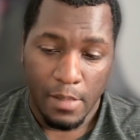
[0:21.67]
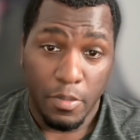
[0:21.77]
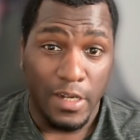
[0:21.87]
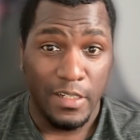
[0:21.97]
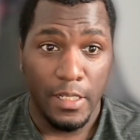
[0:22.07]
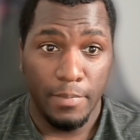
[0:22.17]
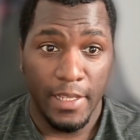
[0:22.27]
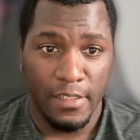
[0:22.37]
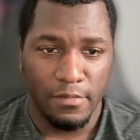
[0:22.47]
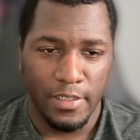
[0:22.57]
Brought it up
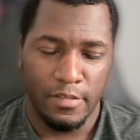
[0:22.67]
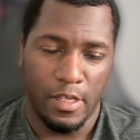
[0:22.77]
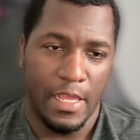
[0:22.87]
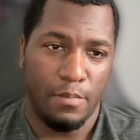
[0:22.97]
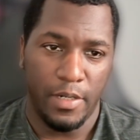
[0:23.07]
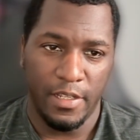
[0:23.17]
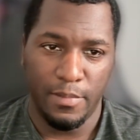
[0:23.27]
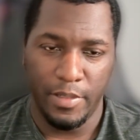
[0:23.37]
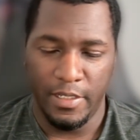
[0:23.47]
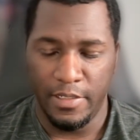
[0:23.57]
last week, so I gotta bring it up
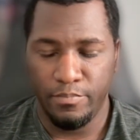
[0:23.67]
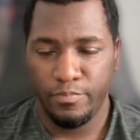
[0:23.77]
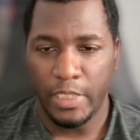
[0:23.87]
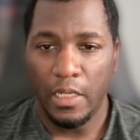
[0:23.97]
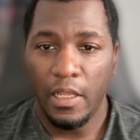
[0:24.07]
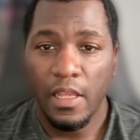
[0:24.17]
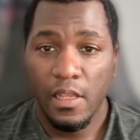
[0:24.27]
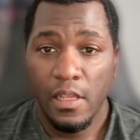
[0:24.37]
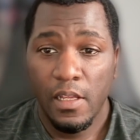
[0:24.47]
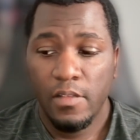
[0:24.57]
again.
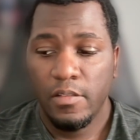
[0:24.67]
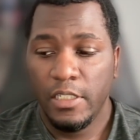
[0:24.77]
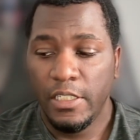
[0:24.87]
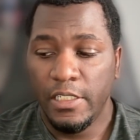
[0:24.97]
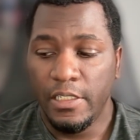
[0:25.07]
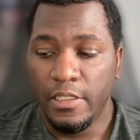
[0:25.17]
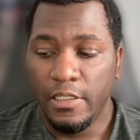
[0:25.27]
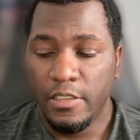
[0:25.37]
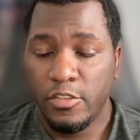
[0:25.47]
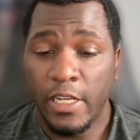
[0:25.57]
The
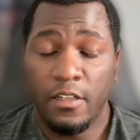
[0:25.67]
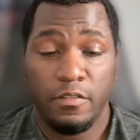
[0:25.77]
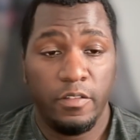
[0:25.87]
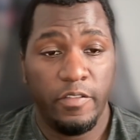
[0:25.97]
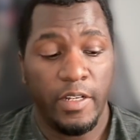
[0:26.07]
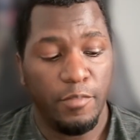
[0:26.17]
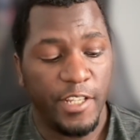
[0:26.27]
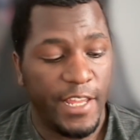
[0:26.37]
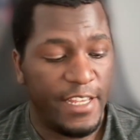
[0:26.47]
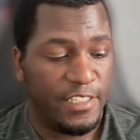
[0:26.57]
trailer for Venom: The
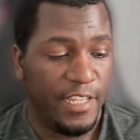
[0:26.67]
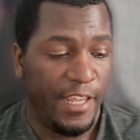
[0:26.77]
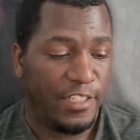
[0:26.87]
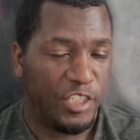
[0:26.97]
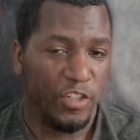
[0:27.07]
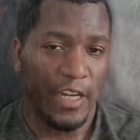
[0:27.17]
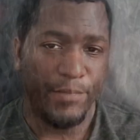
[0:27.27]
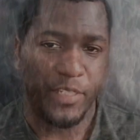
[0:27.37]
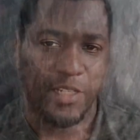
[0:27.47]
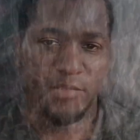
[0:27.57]
Last Dance
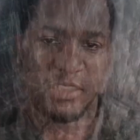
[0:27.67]
dropped, and I'm